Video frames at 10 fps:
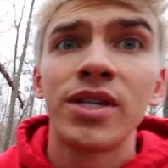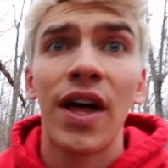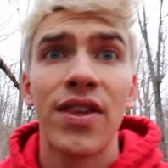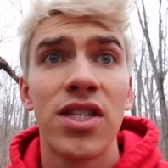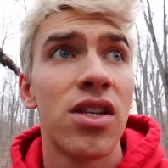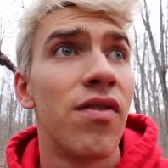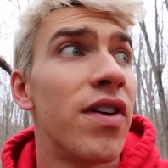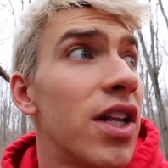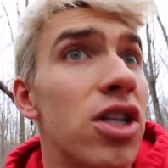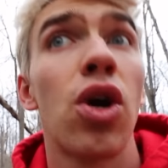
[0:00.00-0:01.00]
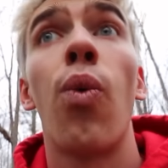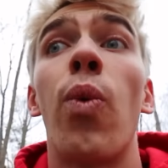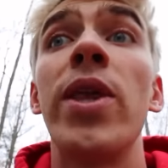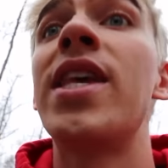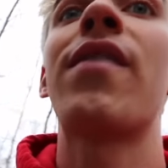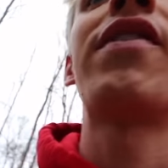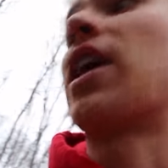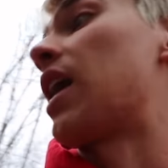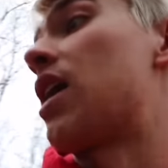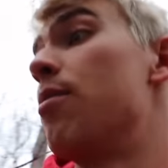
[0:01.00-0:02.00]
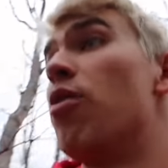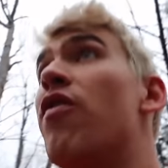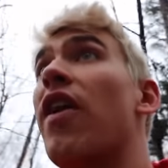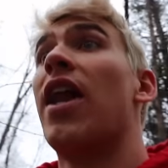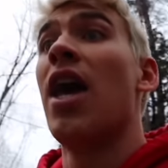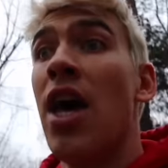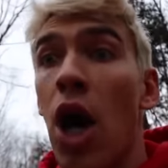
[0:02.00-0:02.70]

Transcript: doubt this is their village. We definitely gotta keep moving.